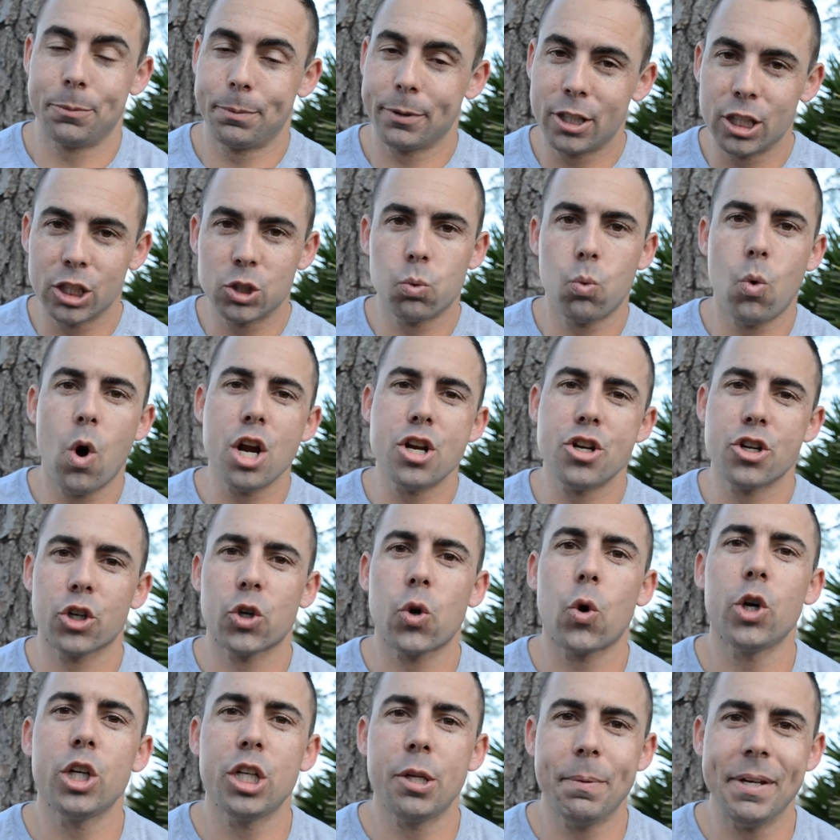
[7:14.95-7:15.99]
because what you're
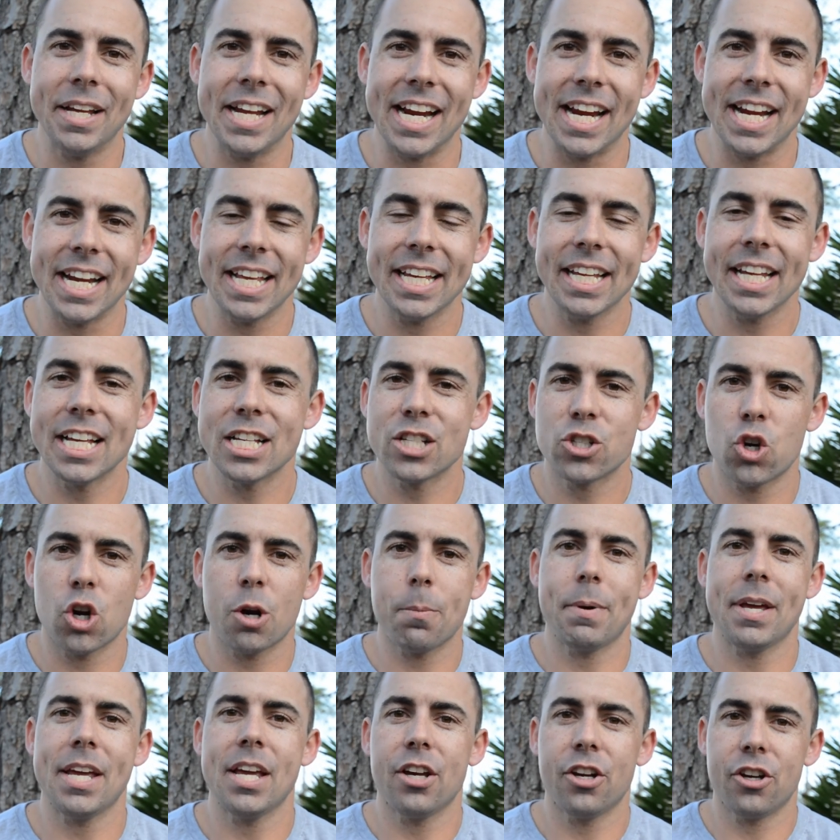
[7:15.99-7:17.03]
going to be eating is going
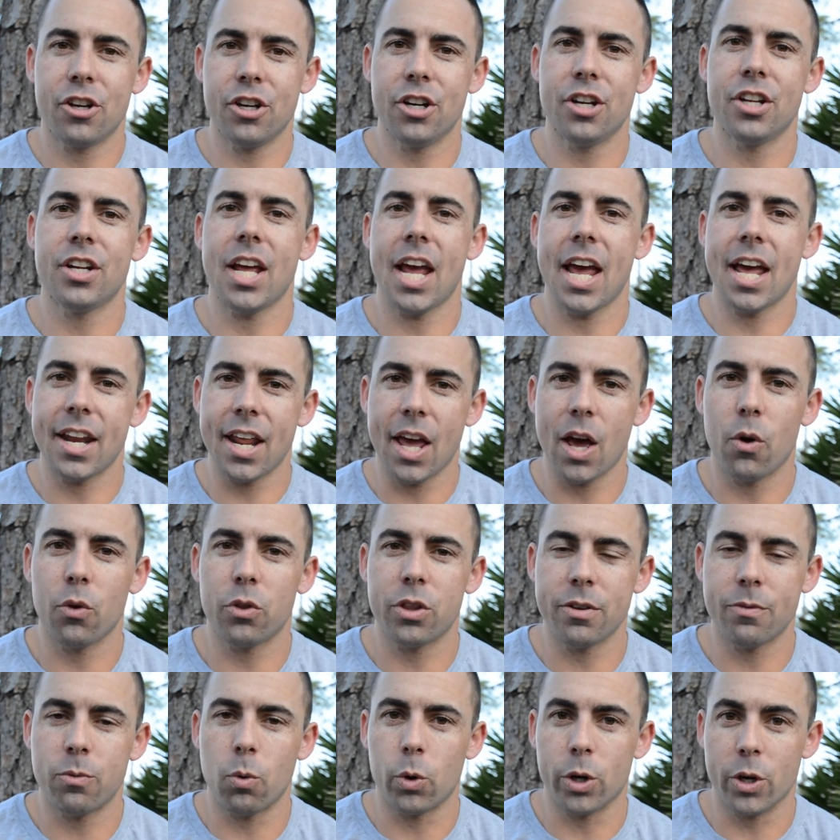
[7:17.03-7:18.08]
to be good and
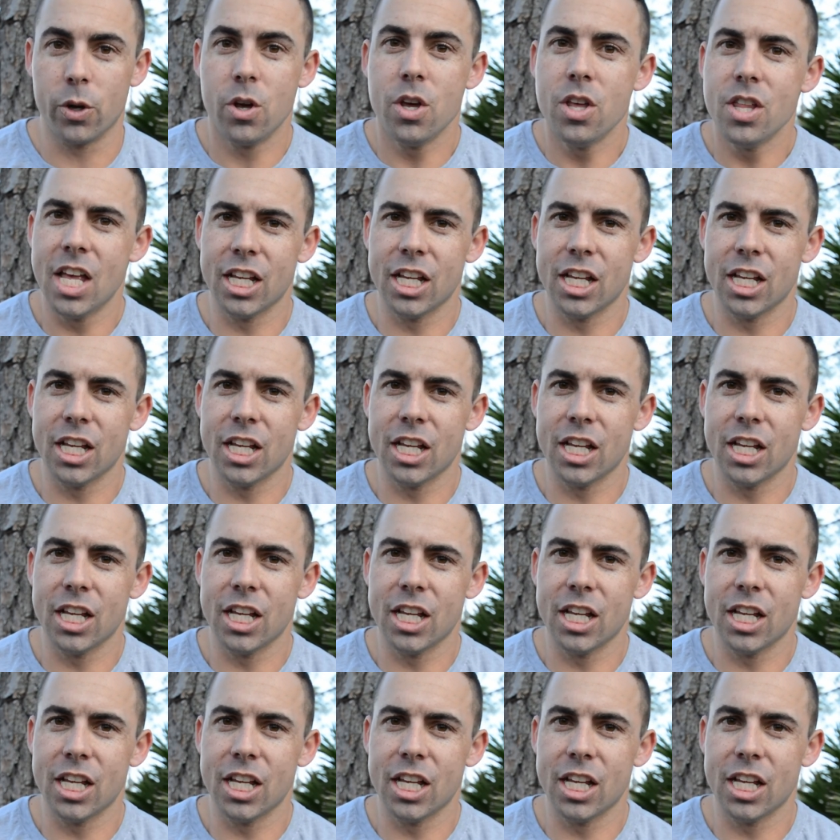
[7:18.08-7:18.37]
healthy for you.